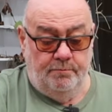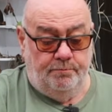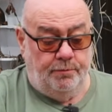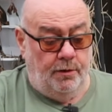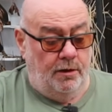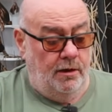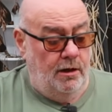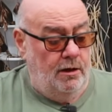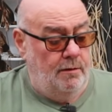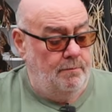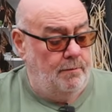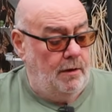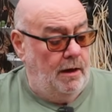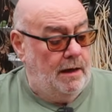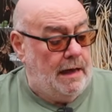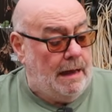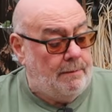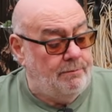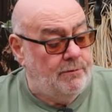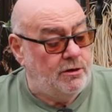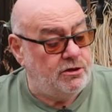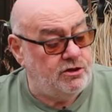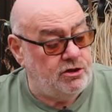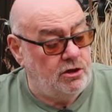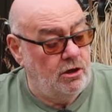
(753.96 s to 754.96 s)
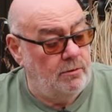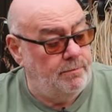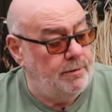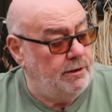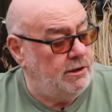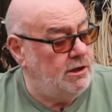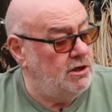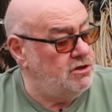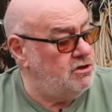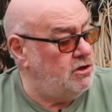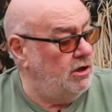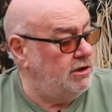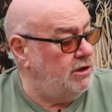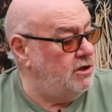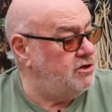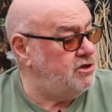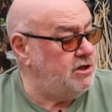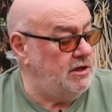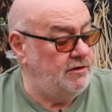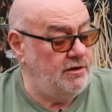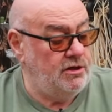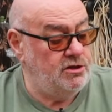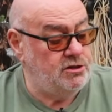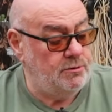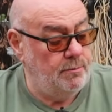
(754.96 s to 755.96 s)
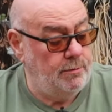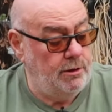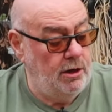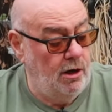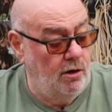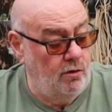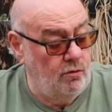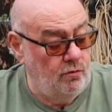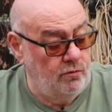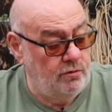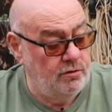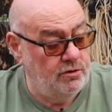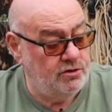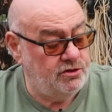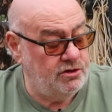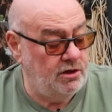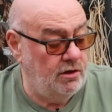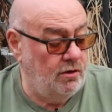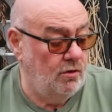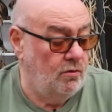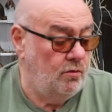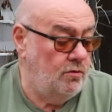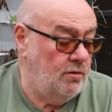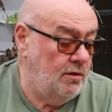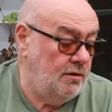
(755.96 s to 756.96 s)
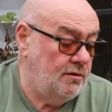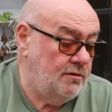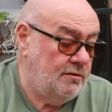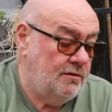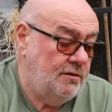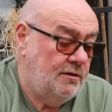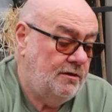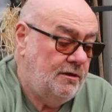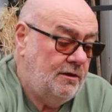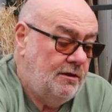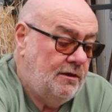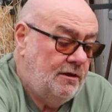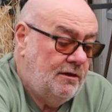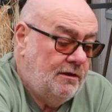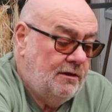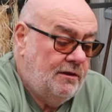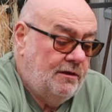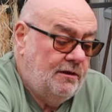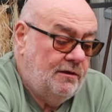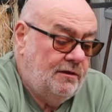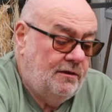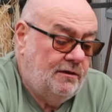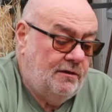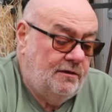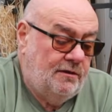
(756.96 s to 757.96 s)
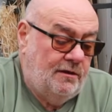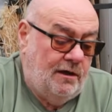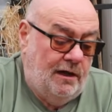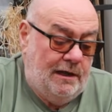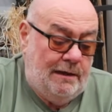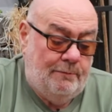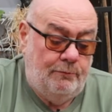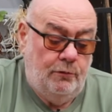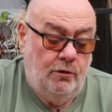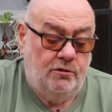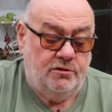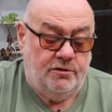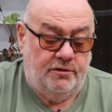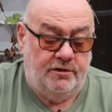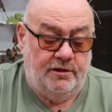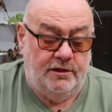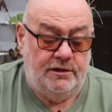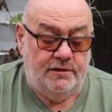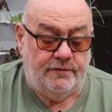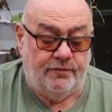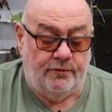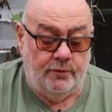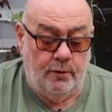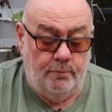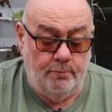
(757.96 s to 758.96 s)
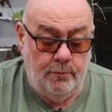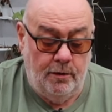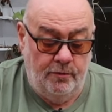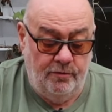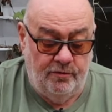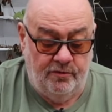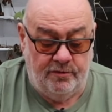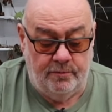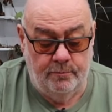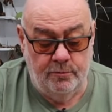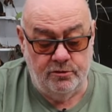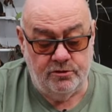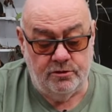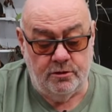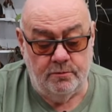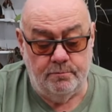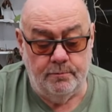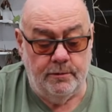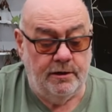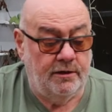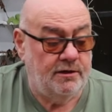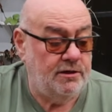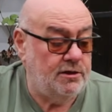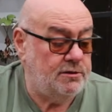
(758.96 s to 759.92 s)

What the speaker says: But I am this year because, like I said, these are my own. So I haven't looked at these for a month, I must admit.